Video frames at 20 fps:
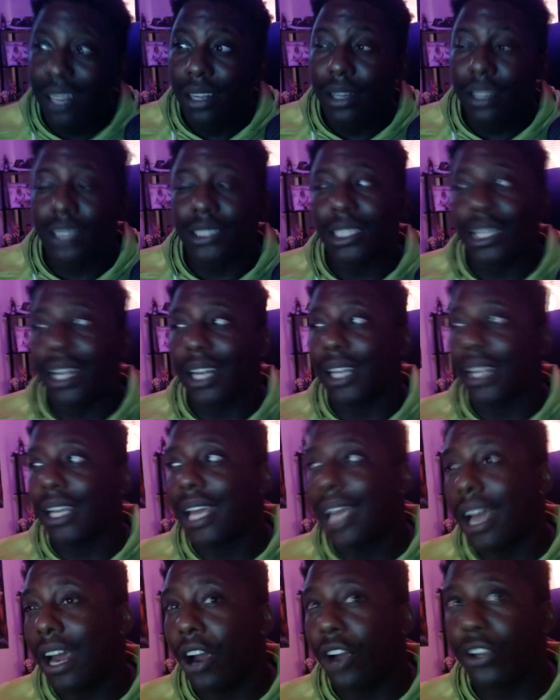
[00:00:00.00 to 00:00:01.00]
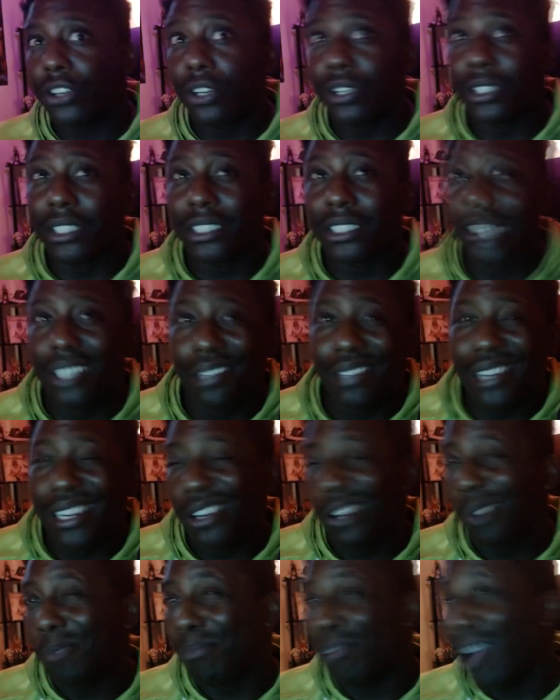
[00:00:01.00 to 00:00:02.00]
there's a lot of characters and stuff that
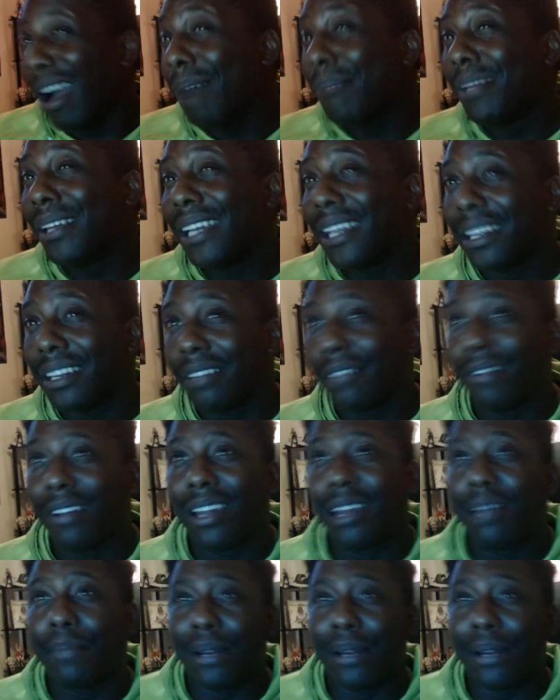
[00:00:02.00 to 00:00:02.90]
don't probably get developed,